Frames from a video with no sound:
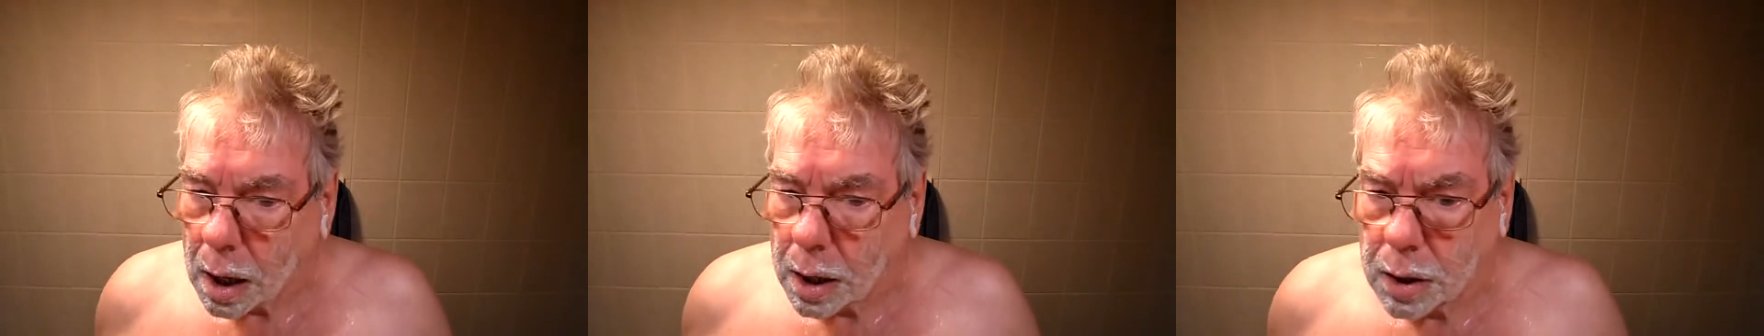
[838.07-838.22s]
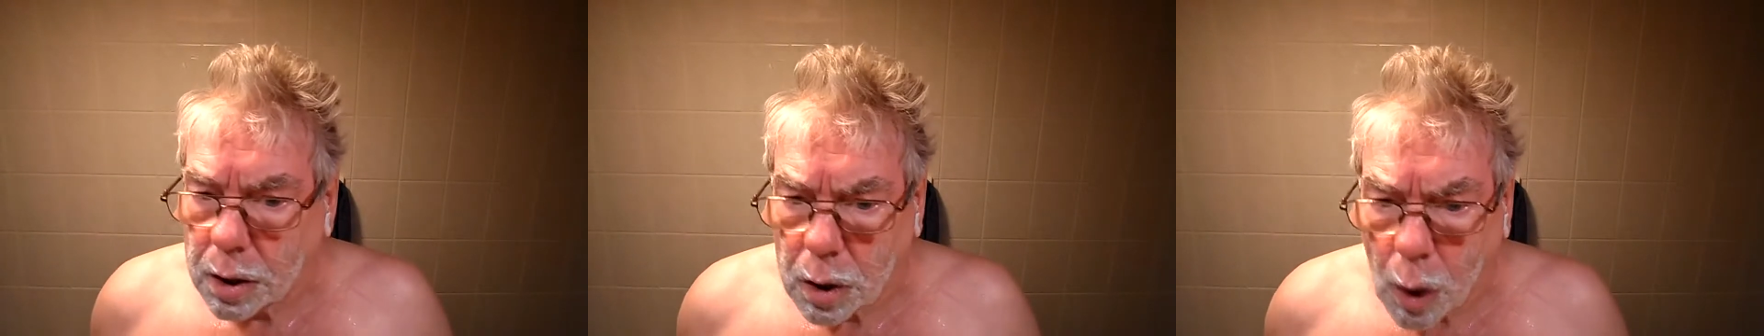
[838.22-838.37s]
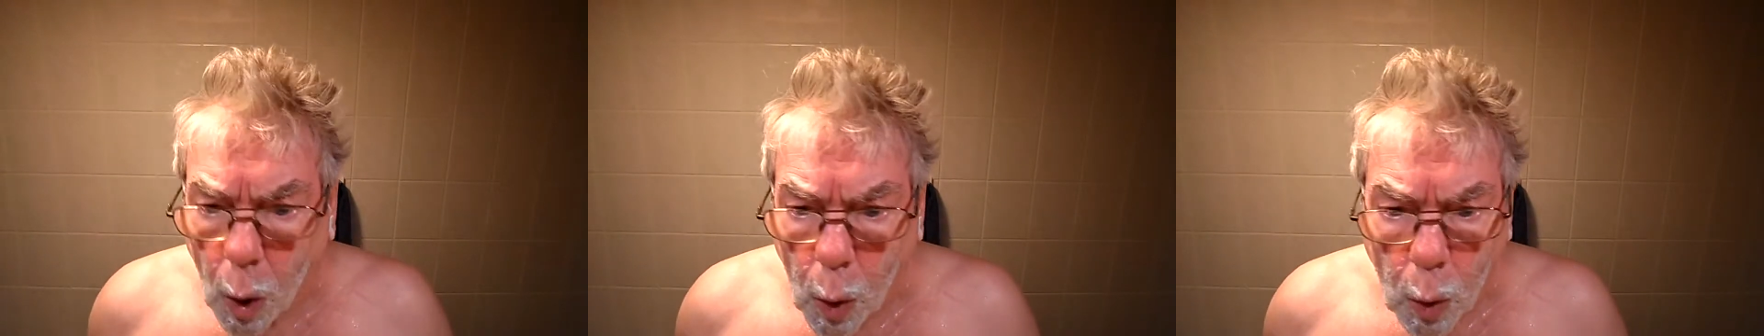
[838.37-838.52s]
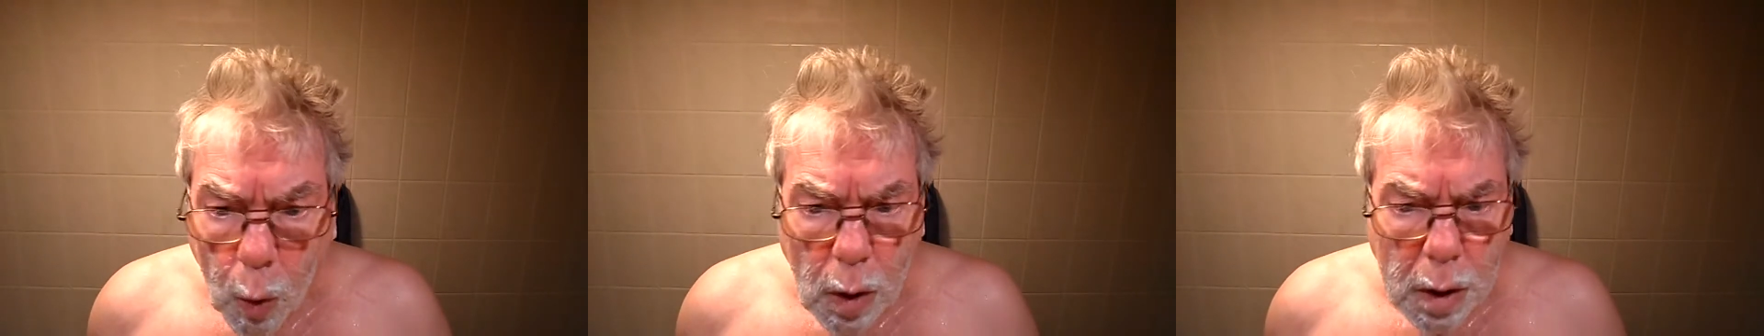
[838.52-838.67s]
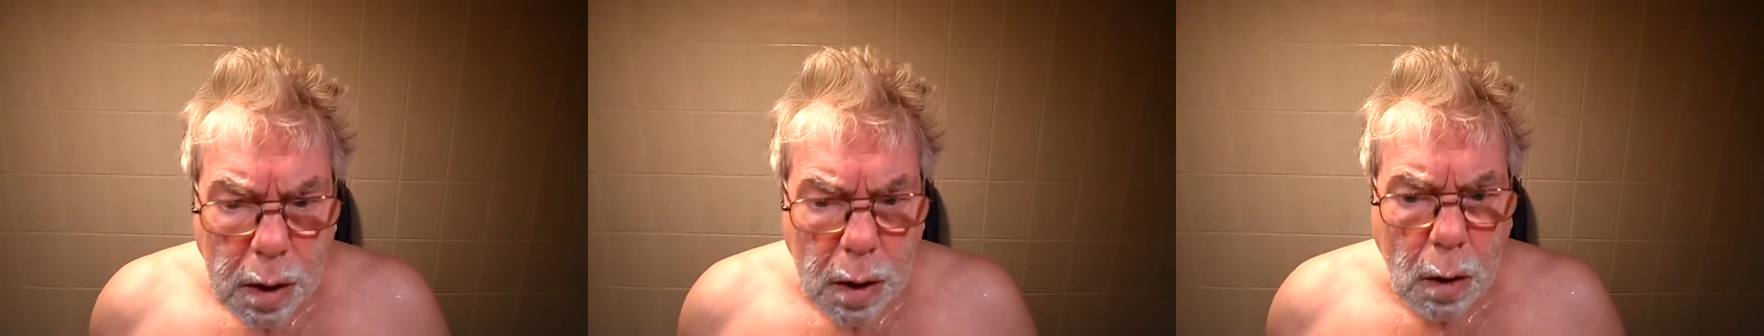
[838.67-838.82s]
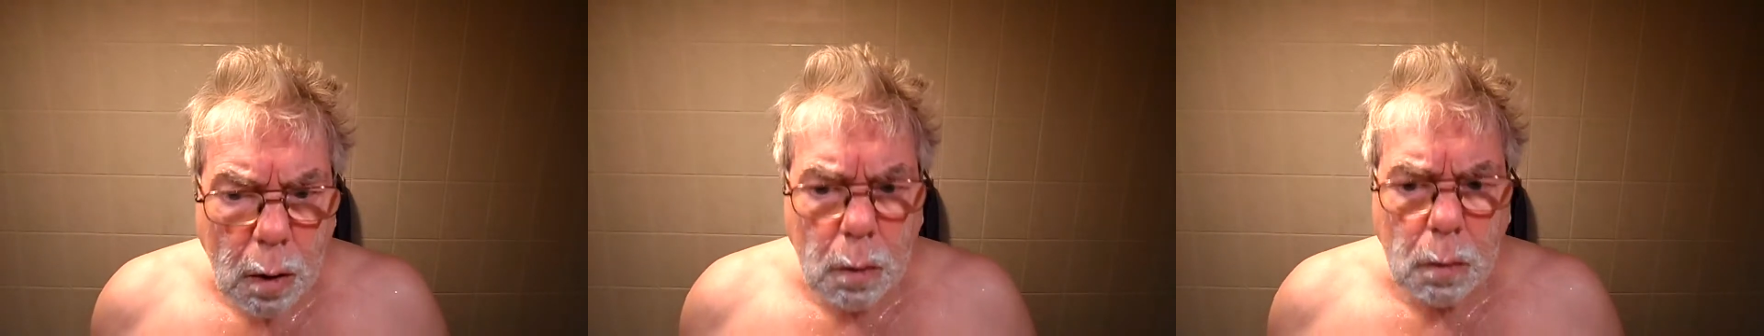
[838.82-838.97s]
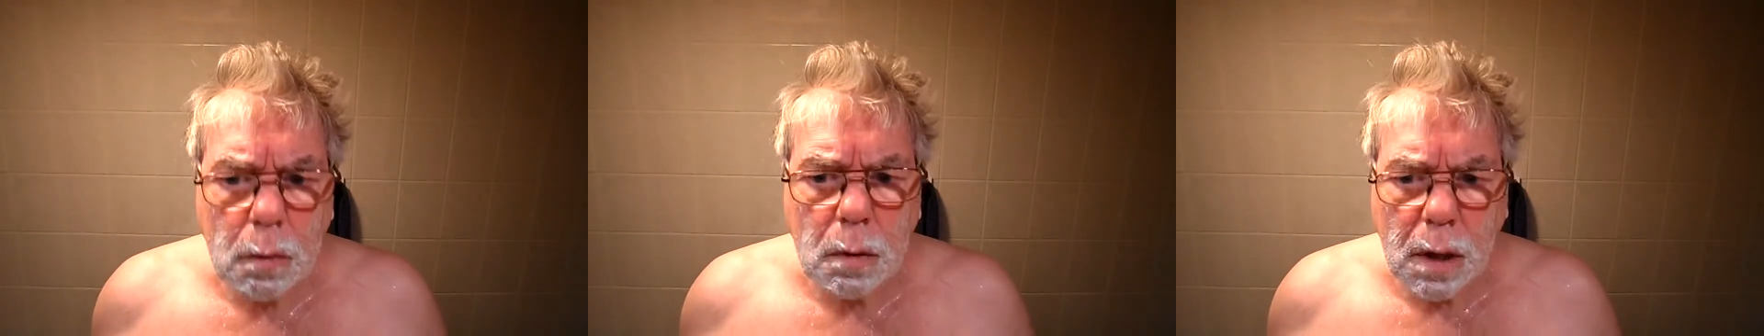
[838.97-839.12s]
I know
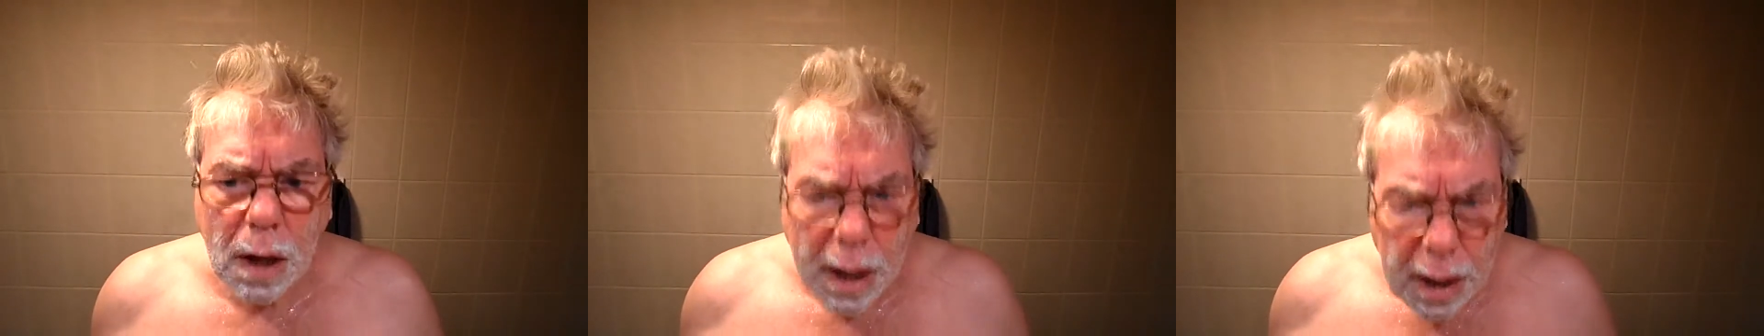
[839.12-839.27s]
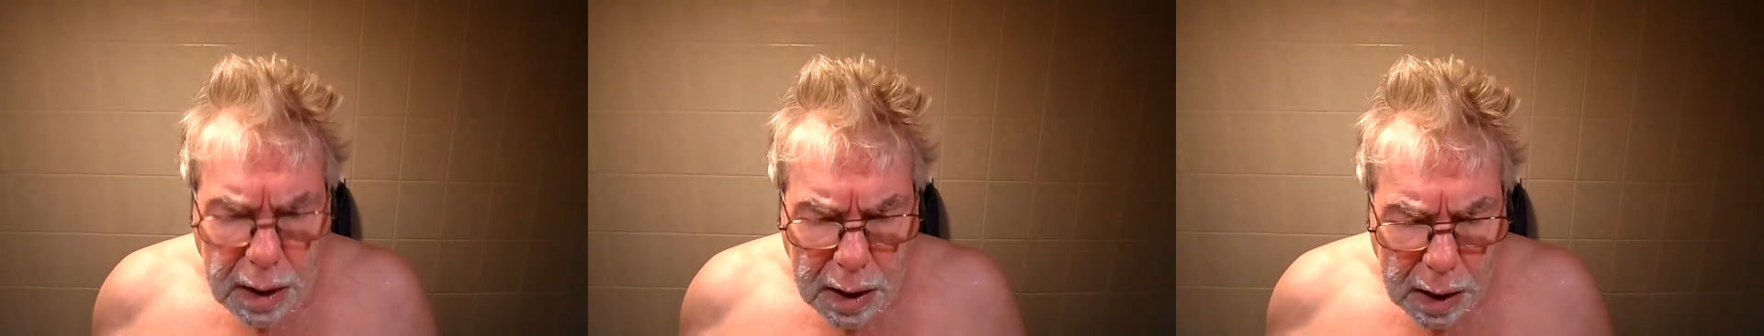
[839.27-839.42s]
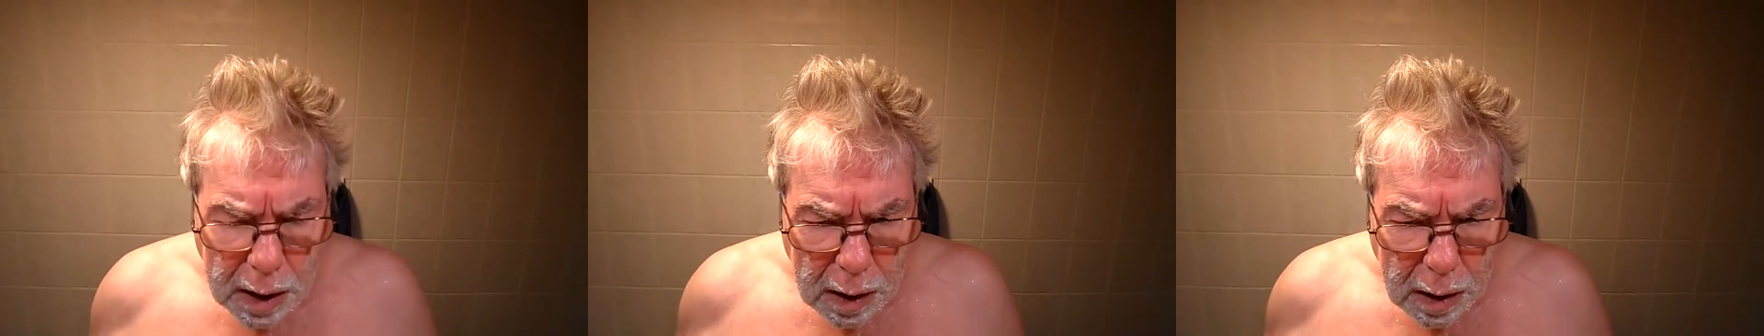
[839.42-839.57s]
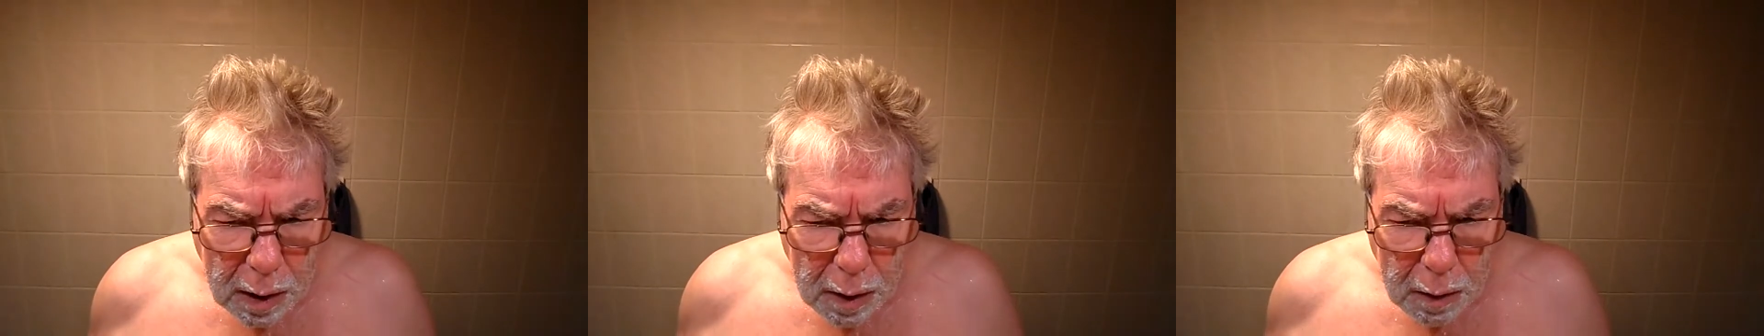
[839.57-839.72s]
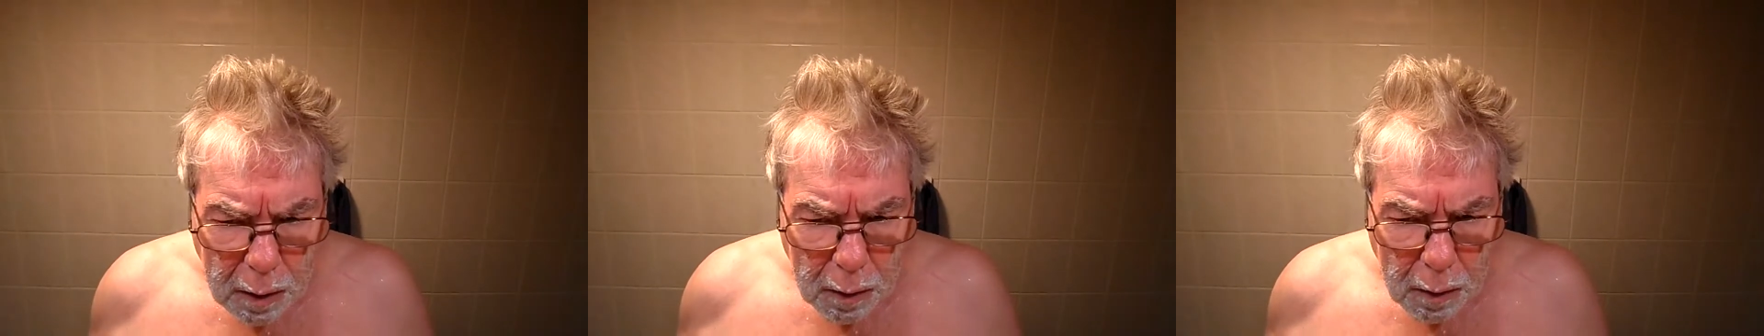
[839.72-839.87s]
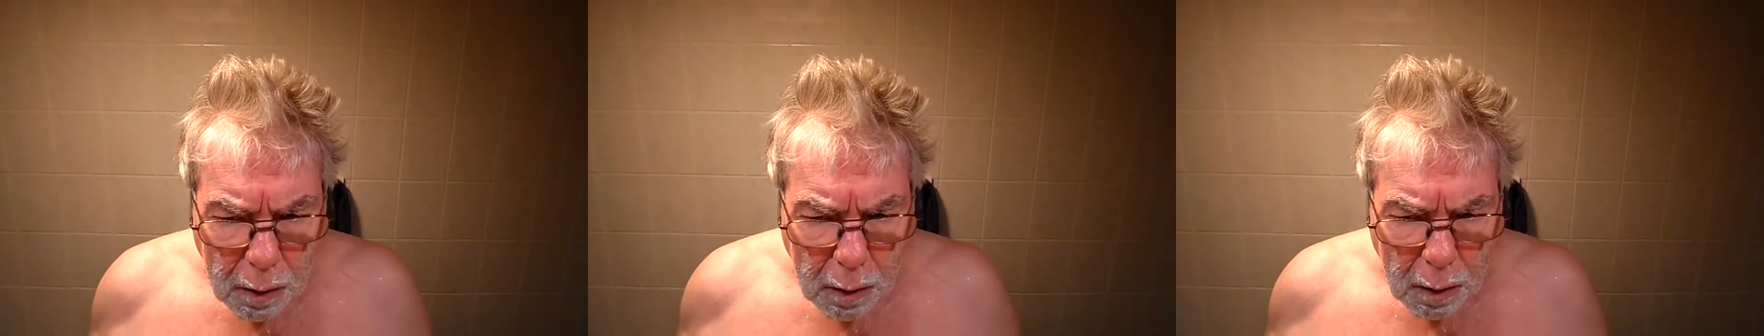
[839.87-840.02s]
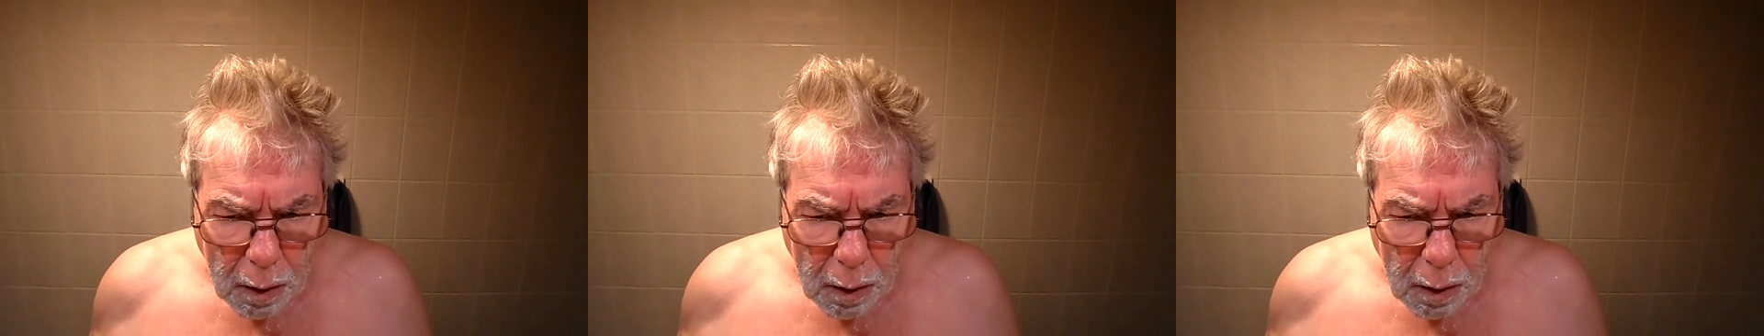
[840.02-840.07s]
an old lady